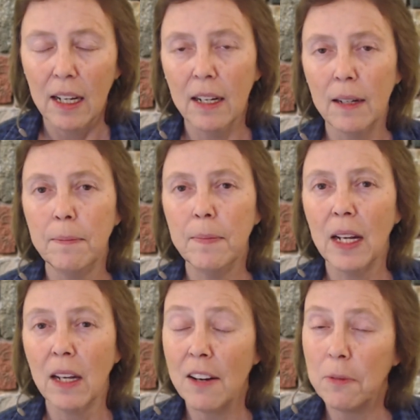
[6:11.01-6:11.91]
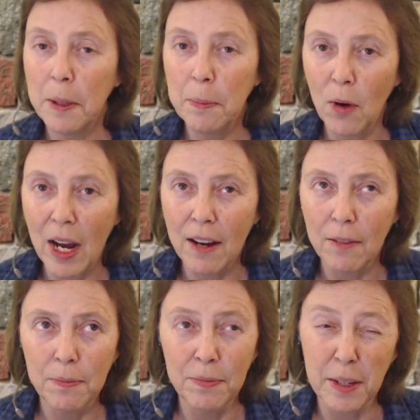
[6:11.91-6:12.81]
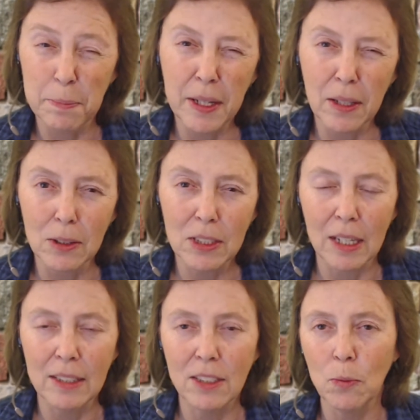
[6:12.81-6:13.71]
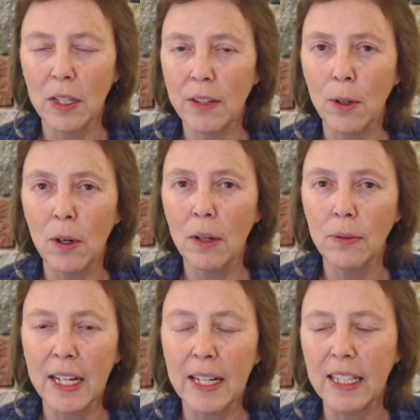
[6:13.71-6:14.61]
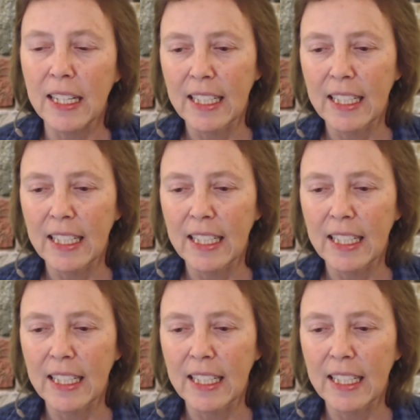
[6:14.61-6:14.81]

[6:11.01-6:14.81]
A lot of people have the bigger sites and whatever on that